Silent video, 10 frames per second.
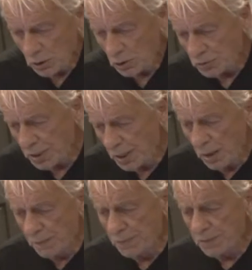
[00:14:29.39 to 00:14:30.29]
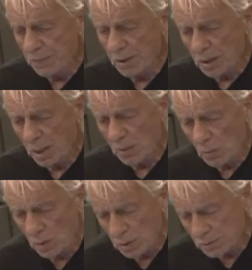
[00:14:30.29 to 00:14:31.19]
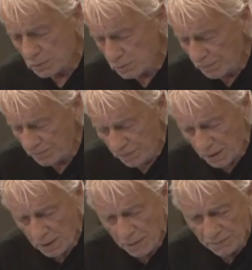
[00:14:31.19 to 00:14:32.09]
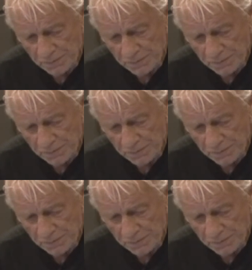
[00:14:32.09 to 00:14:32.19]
So that covers up to line 1 through 5,